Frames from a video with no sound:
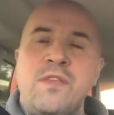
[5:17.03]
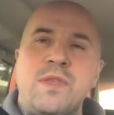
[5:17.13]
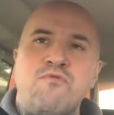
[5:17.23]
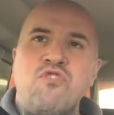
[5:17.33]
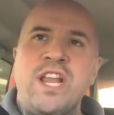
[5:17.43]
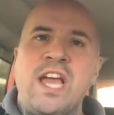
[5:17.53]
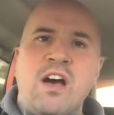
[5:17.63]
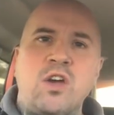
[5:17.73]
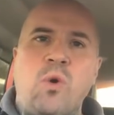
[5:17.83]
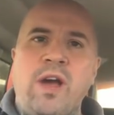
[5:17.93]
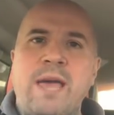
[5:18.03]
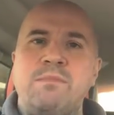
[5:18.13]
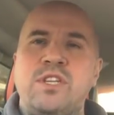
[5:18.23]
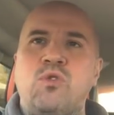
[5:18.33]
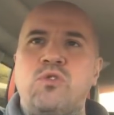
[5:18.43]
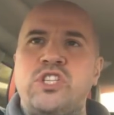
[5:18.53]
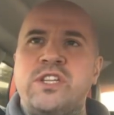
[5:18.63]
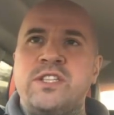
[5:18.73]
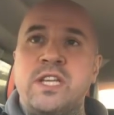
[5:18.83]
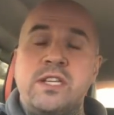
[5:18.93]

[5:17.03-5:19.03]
They really are quite empty auctions,